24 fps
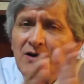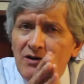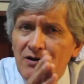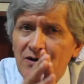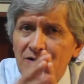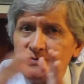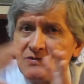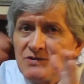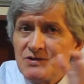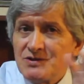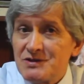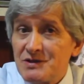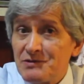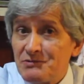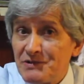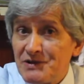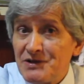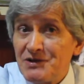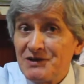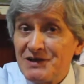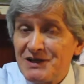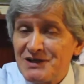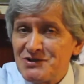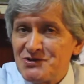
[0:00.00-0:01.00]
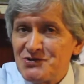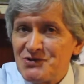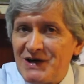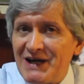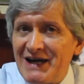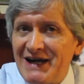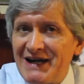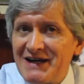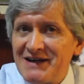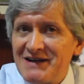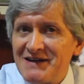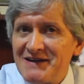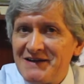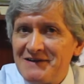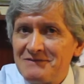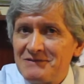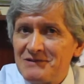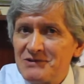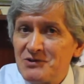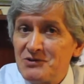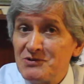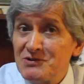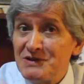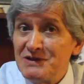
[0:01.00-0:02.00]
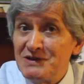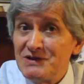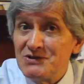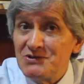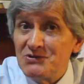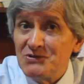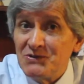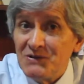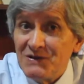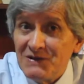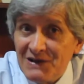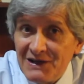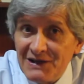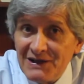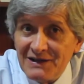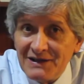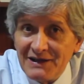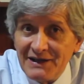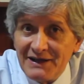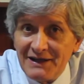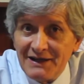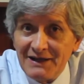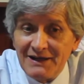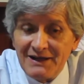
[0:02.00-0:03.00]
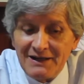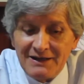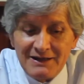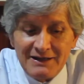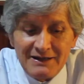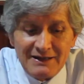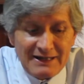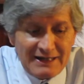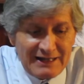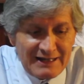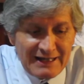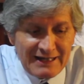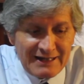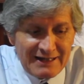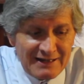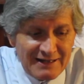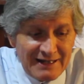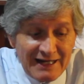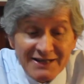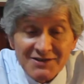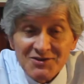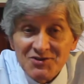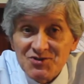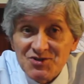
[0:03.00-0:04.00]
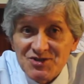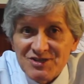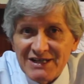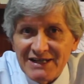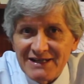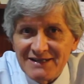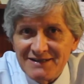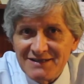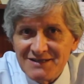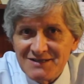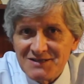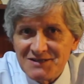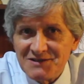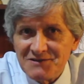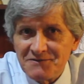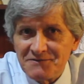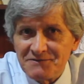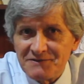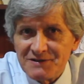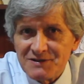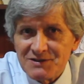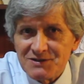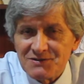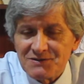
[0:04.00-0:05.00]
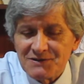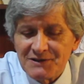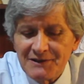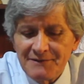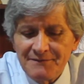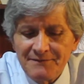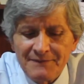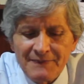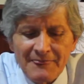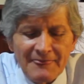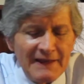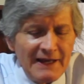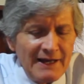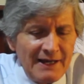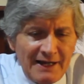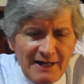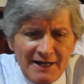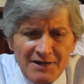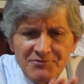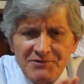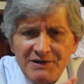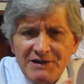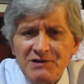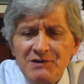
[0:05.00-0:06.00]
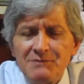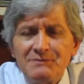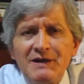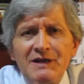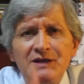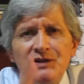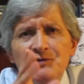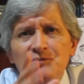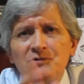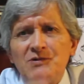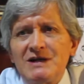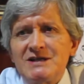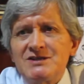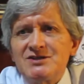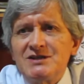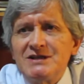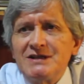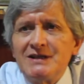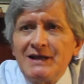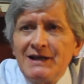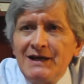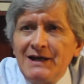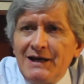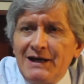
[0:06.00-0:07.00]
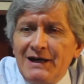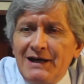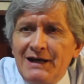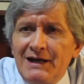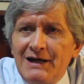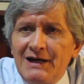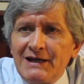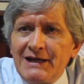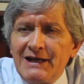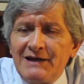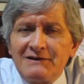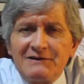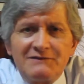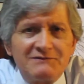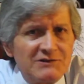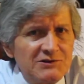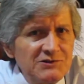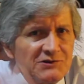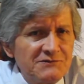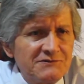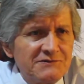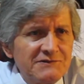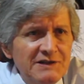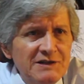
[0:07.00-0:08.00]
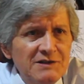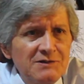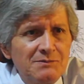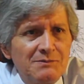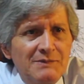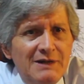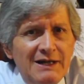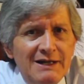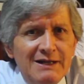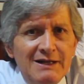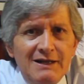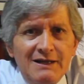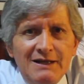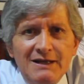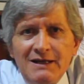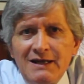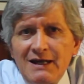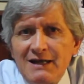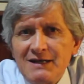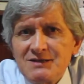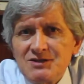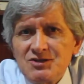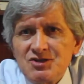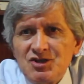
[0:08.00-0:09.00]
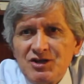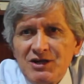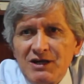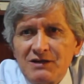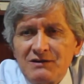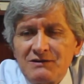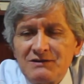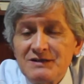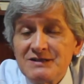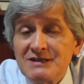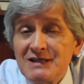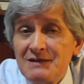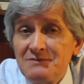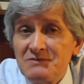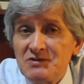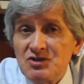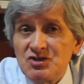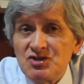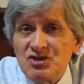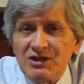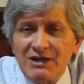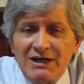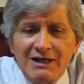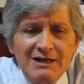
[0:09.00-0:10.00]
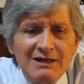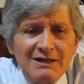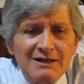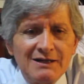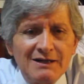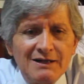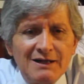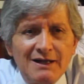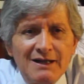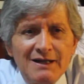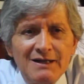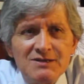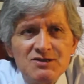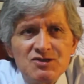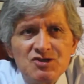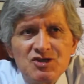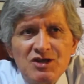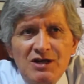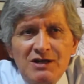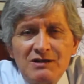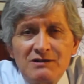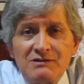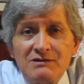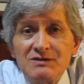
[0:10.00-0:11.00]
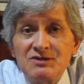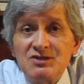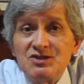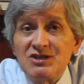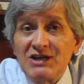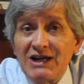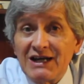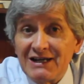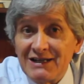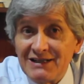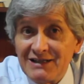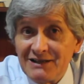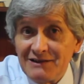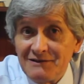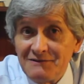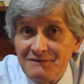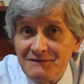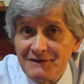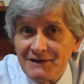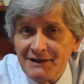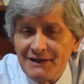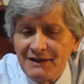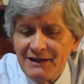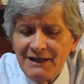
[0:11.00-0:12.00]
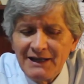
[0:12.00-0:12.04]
Obviously, when you get to a higher level, you need to understand this difference, okay? I recommend you watching, I have a good friend of mine, he has a channel, his name is Chuck, and his channel is Chuckadelphia.